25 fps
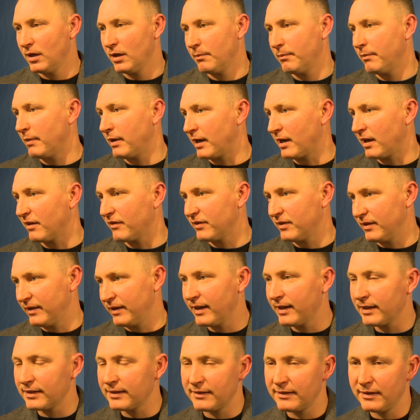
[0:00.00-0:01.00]
But after
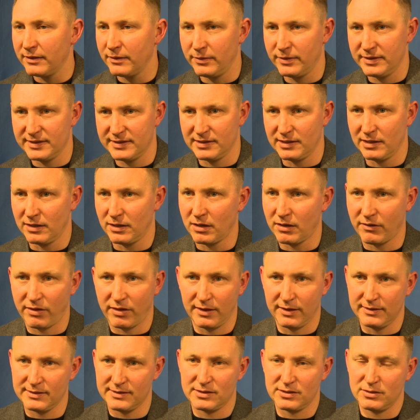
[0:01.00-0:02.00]
that, there is a lot of
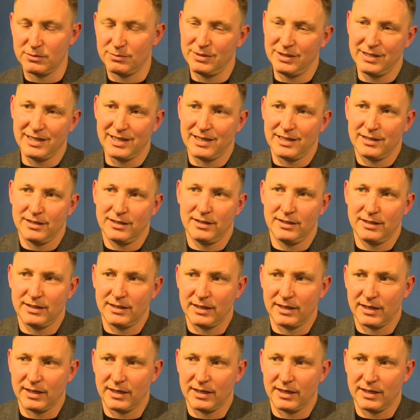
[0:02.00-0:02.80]
things to be done.